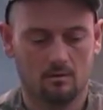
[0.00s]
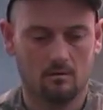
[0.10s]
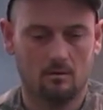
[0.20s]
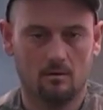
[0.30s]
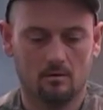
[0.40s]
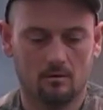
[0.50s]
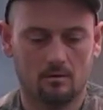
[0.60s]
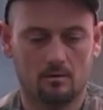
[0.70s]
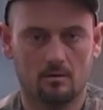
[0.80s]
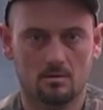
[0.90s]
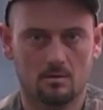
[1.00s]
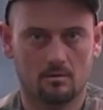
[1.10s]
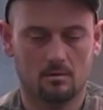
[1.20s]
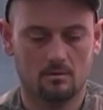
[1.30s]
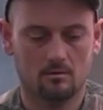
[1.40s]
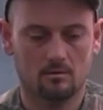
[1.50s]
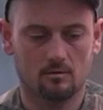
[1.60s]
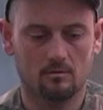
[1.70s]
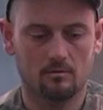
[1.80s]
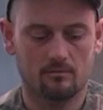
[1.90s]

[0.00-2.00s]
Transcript: there is the entry hole,